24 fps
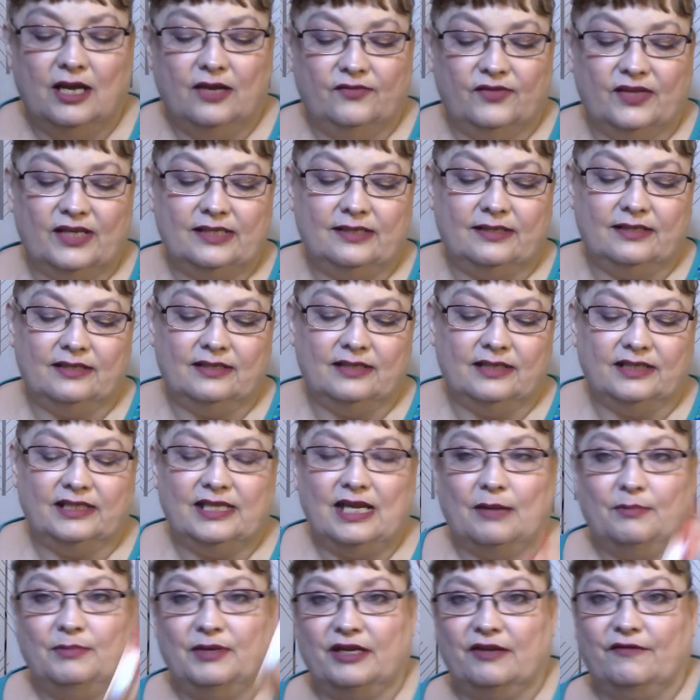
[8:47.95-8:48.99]
This is a
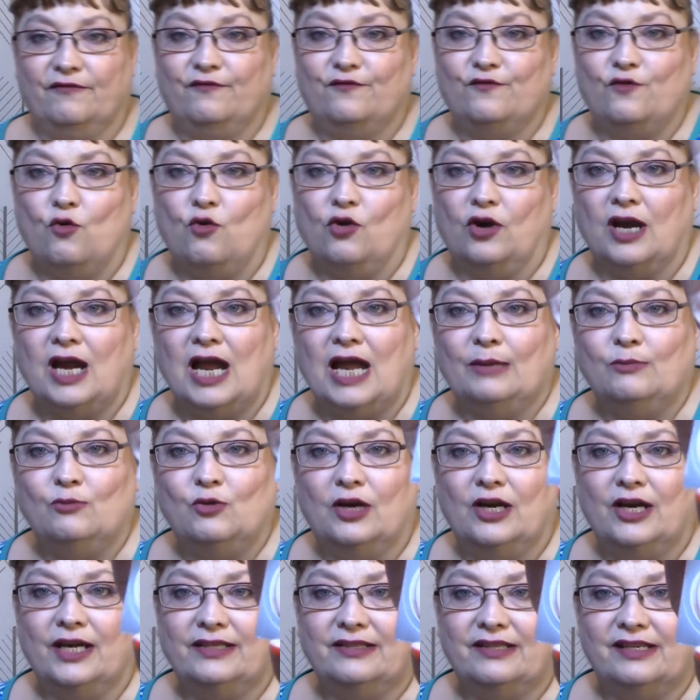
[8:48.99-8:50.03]
W four. I'm
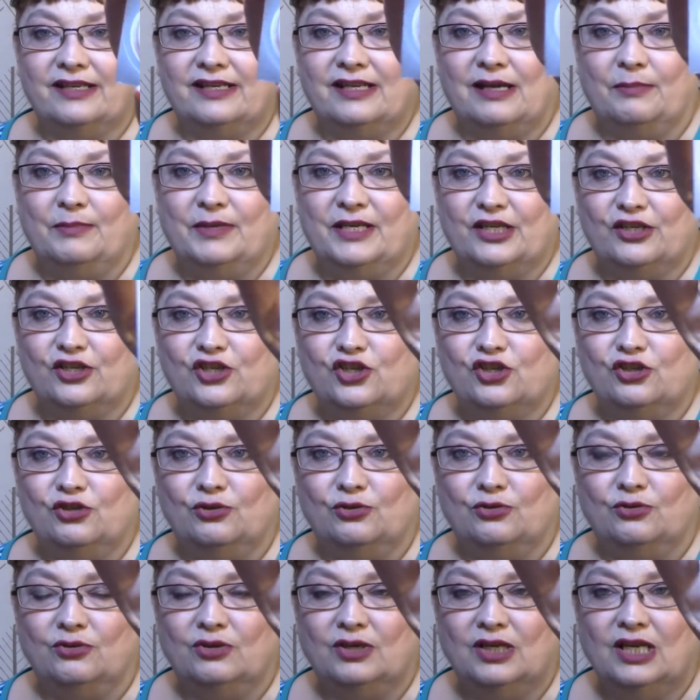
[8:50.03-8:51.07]
wearing the W
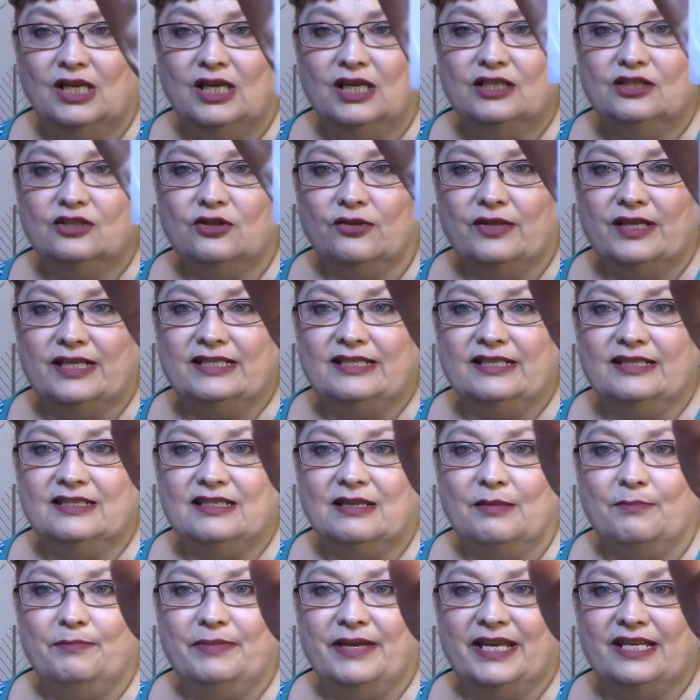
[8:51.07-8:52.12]
two, so this is
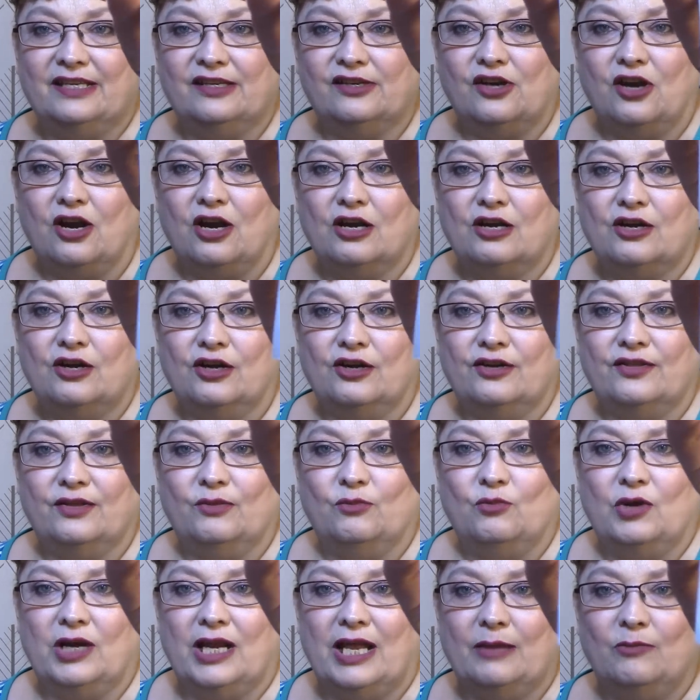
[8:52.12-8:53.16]
a bit darker than
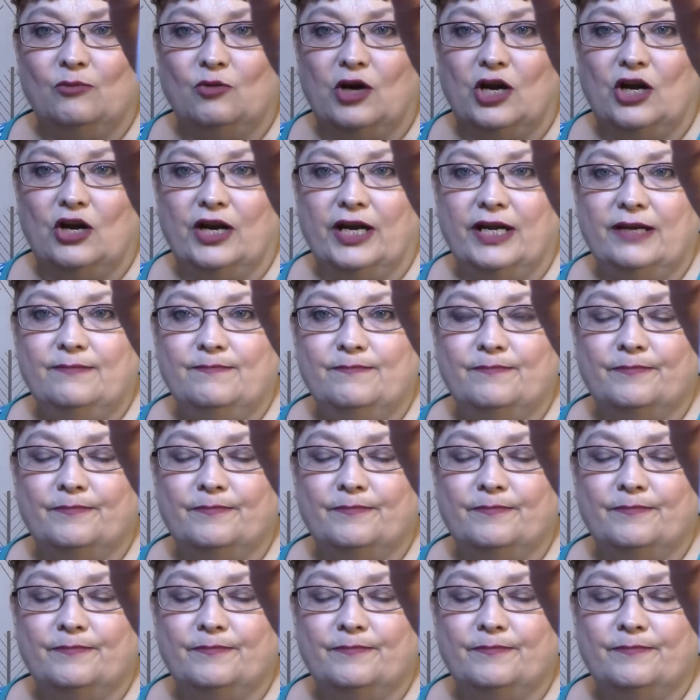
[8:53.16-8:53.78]
what I'm wearing.